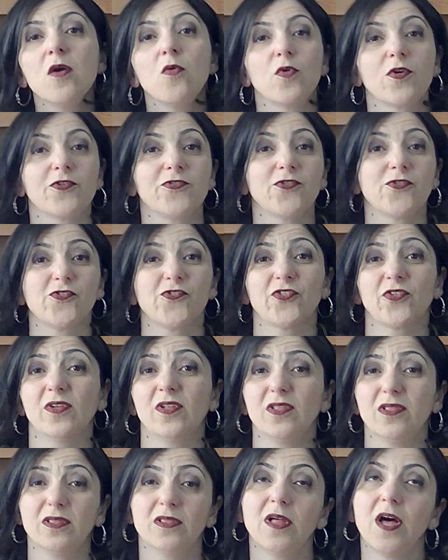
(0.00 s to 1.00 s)
where there's a
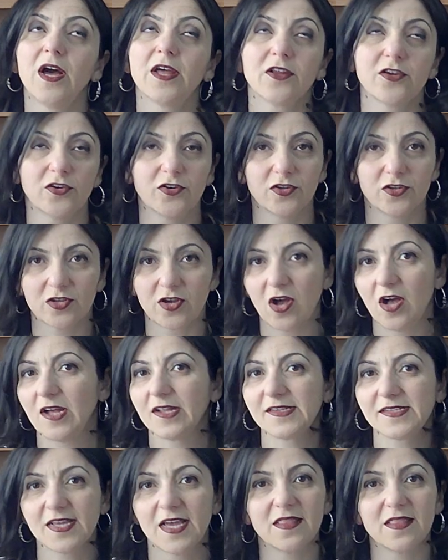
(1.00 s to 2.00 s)
lot of good
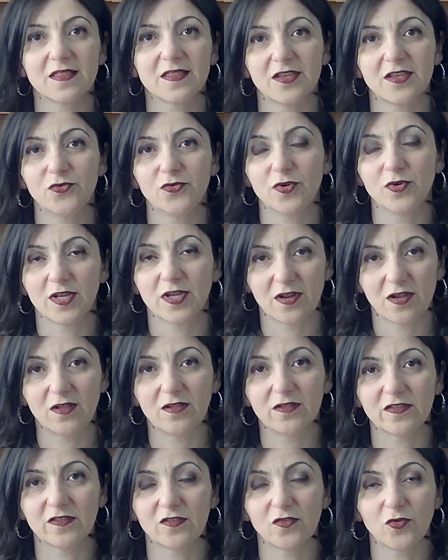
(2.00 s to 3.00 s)
content that you can
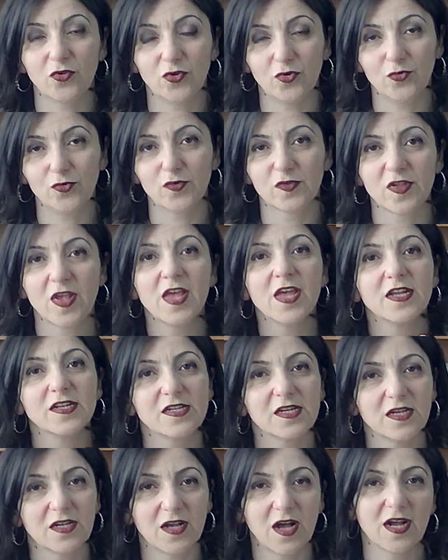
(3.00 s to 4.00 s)
also use
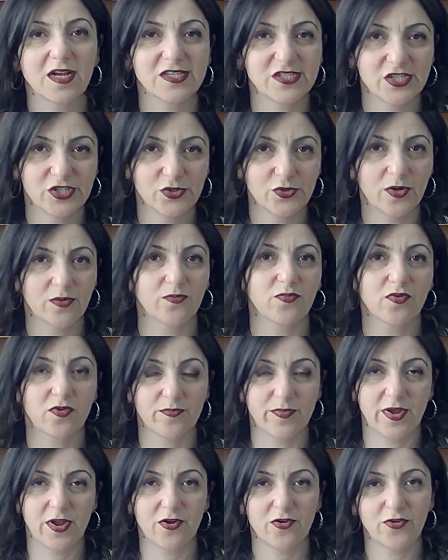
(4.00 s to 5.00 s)
to guide you and
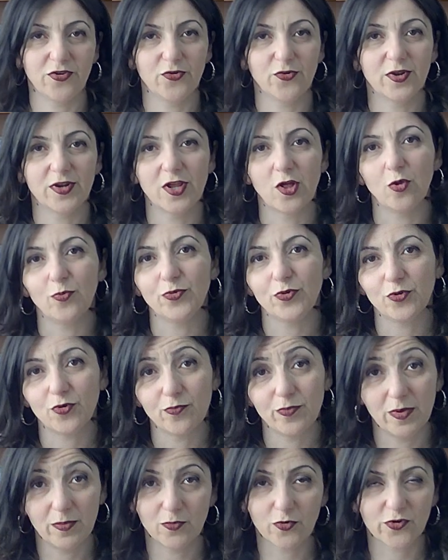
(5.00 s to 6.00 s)
prepare you and help you to
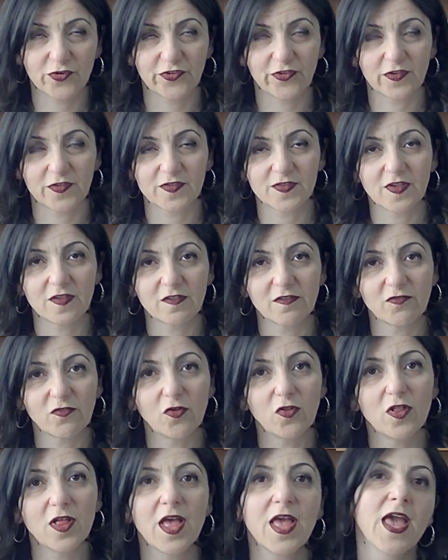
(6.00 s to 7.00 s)
be more
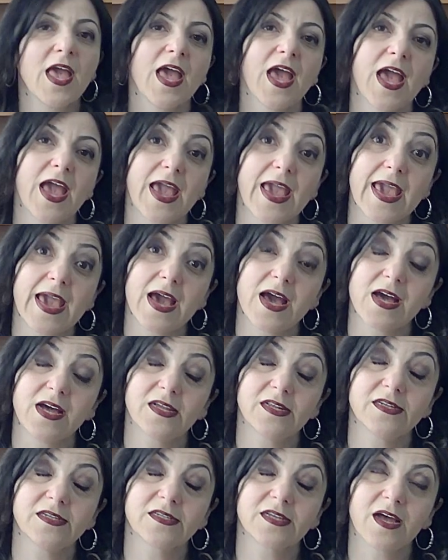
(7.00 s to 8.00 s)
successful.
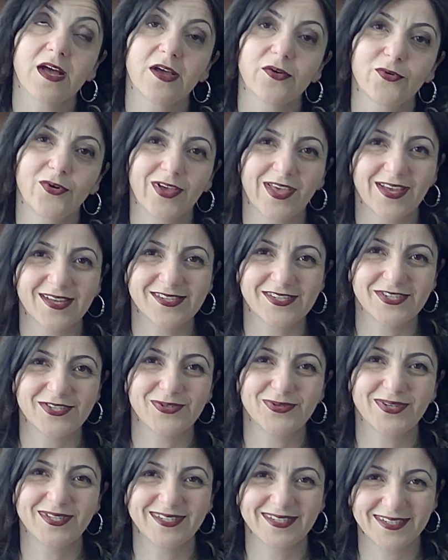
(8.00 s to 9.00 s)
And I will catch
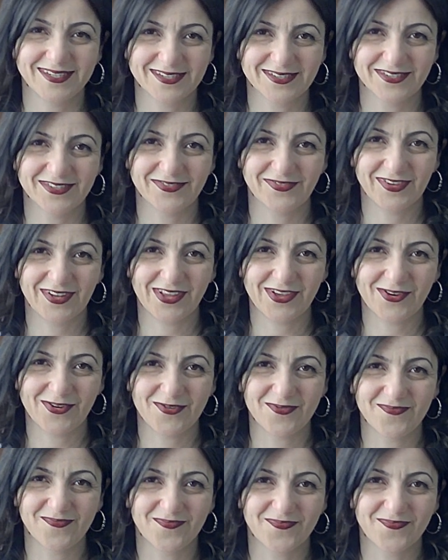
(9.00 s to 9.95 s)
you in the next video.